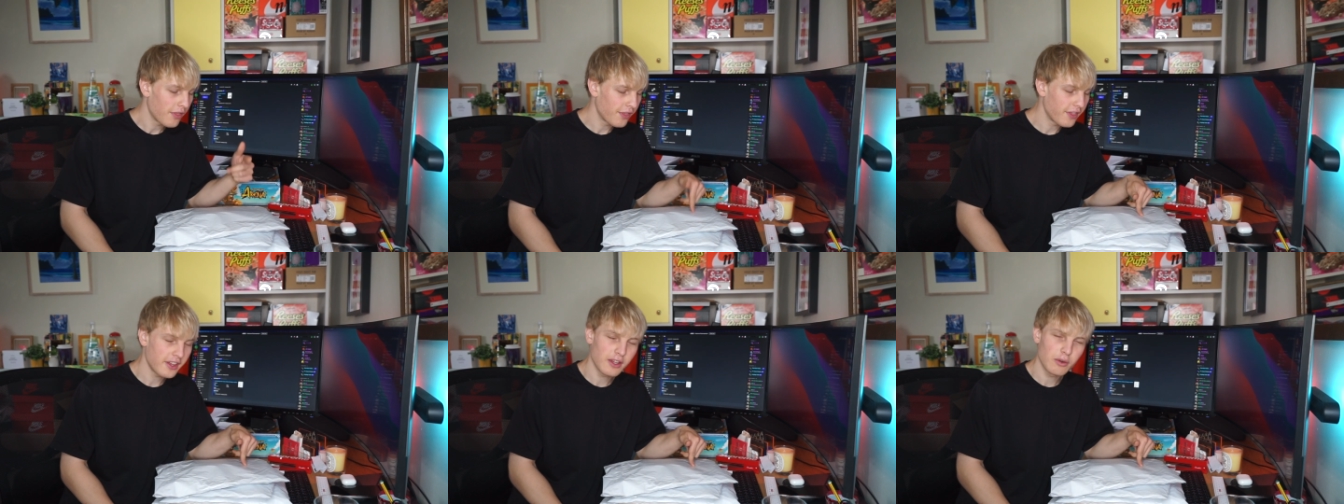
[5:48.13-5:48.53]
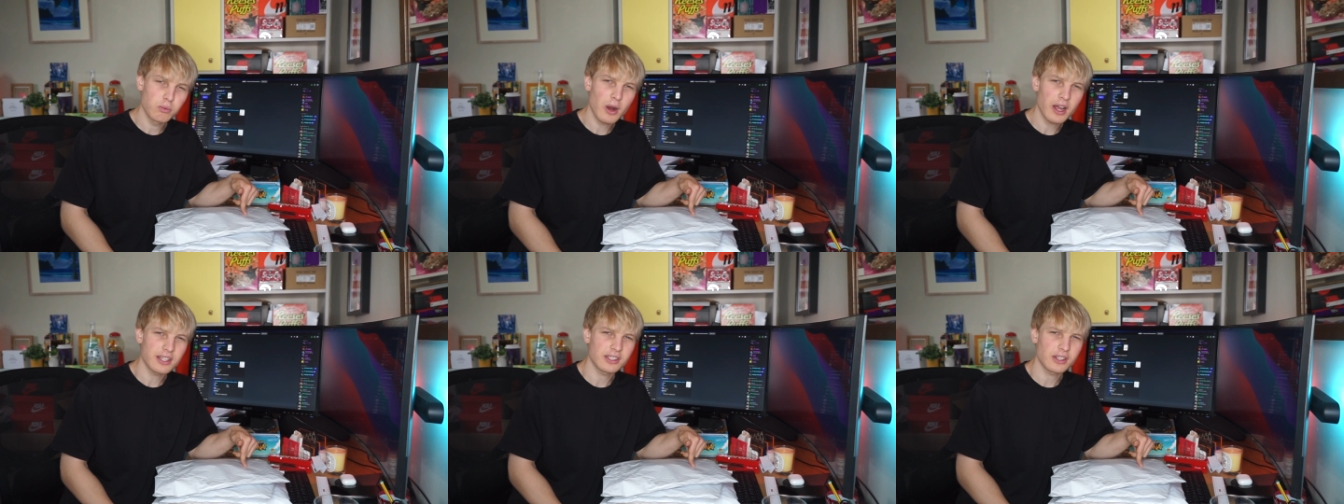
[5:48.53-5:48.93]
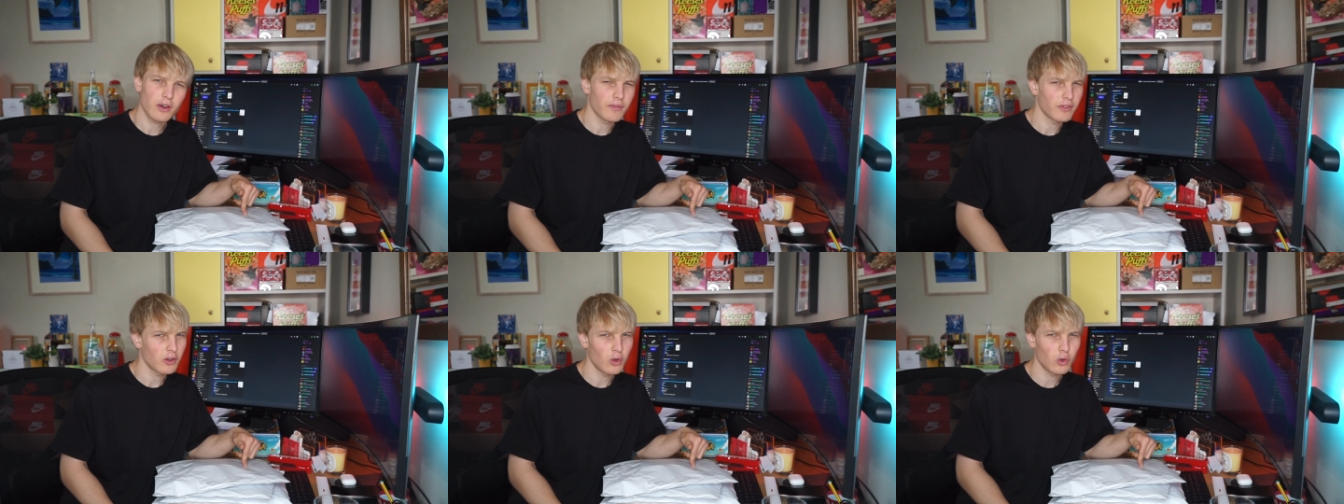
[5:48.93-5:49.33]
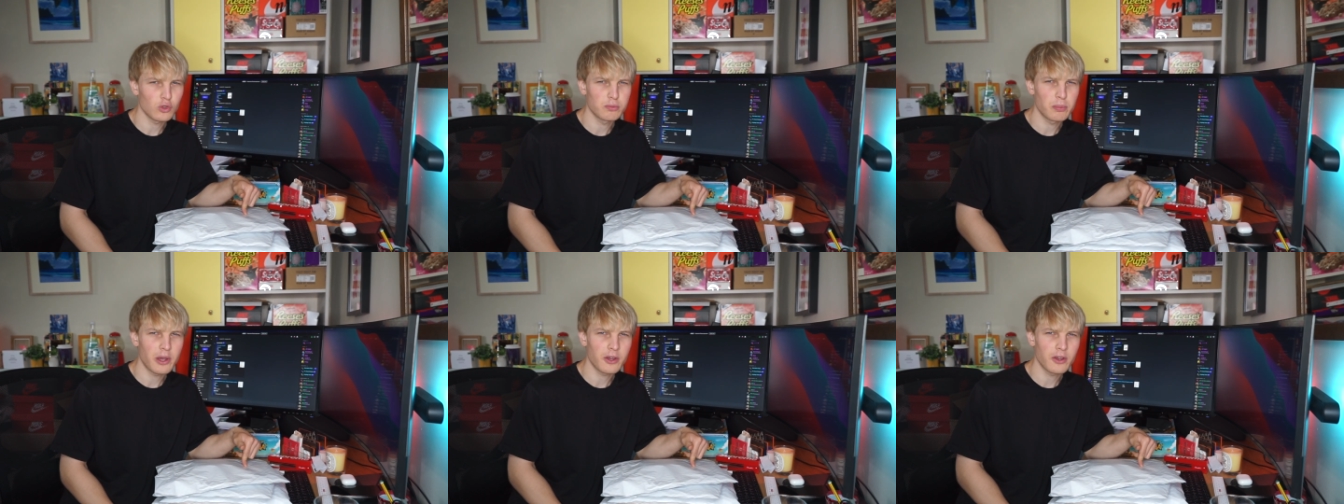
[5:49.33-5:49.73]
the rest of the
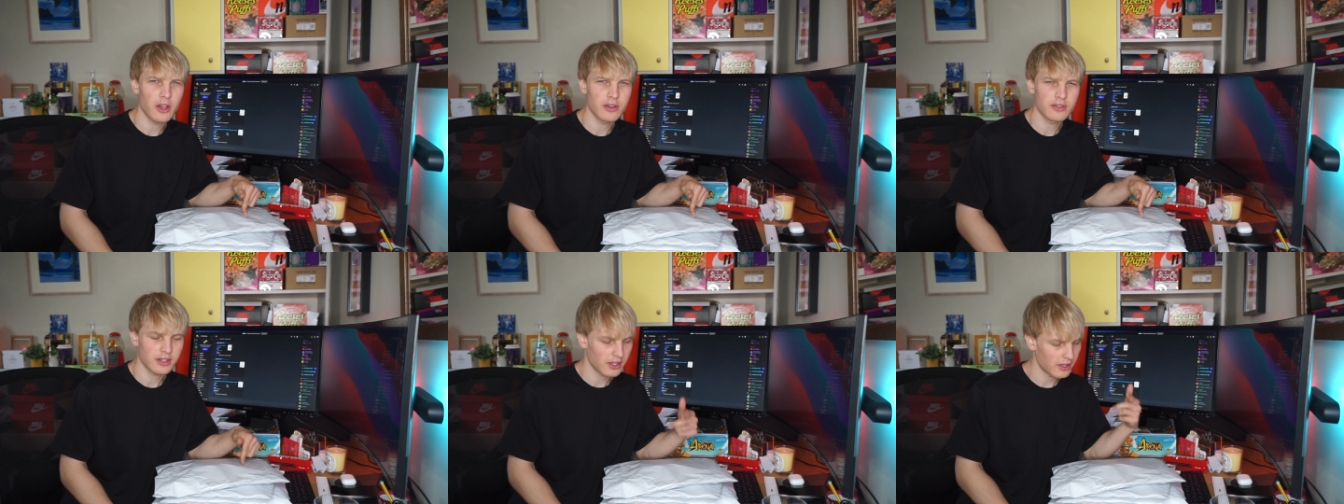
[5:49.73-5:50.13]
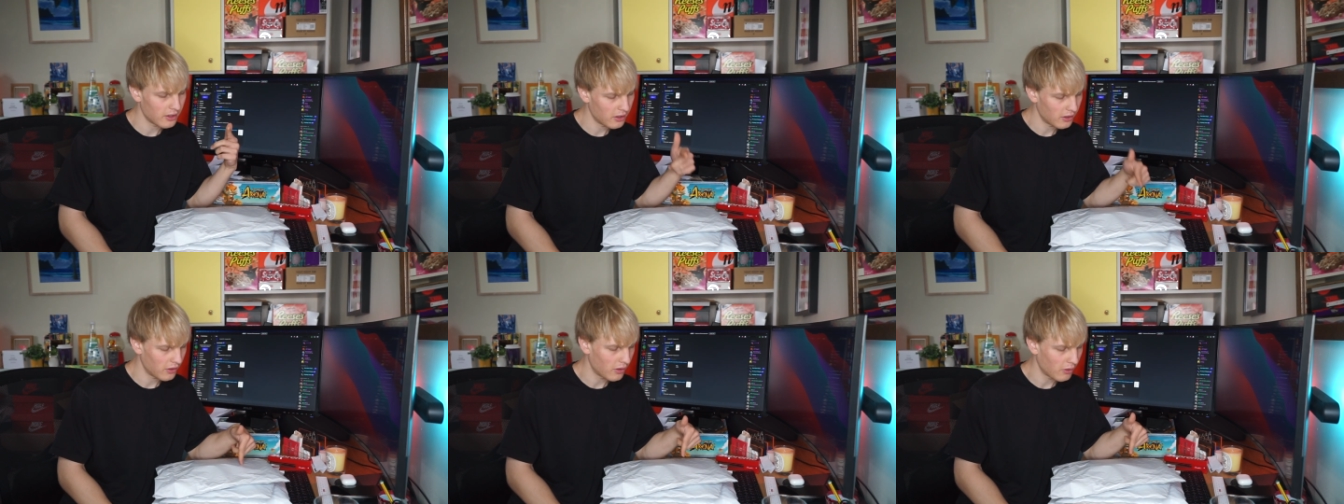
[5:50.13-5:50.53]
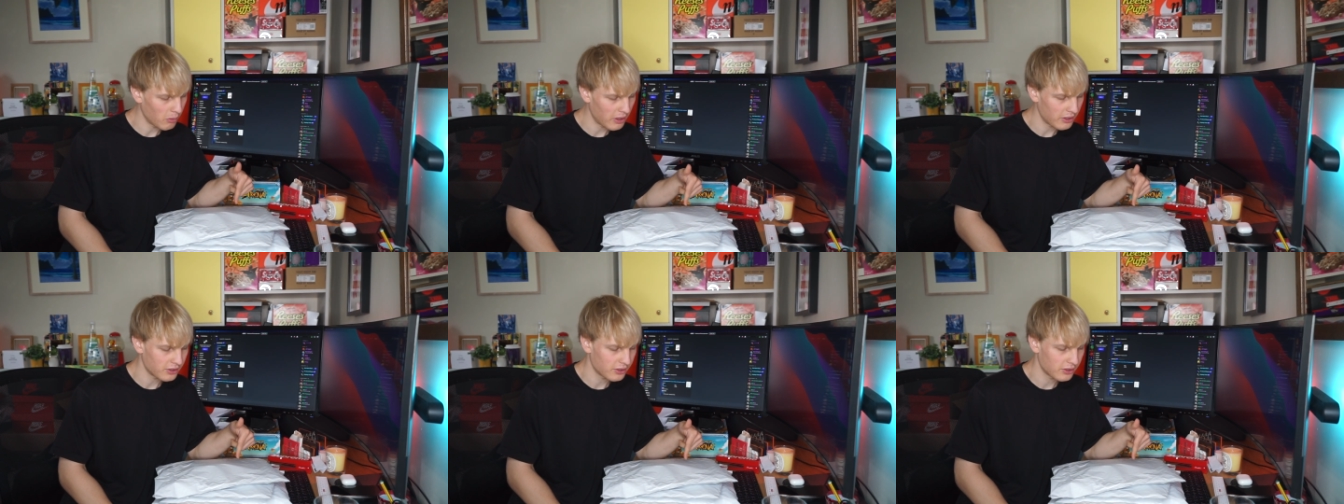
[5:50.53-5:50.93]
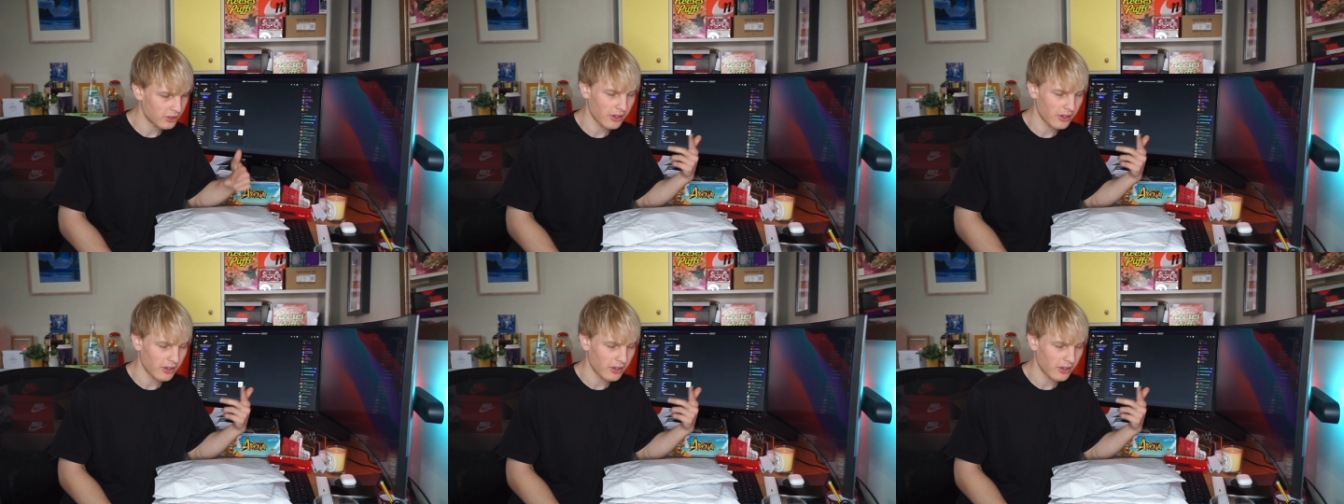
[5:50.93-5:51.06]
course bogo's in the rest,